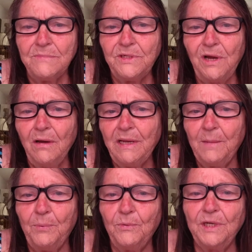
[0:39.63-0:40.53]
talking
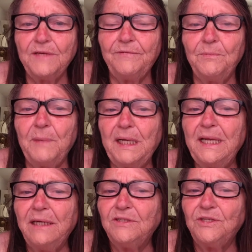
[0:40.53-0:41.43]
points for my
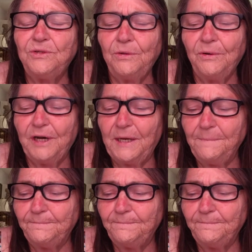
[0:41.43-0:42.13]
next story.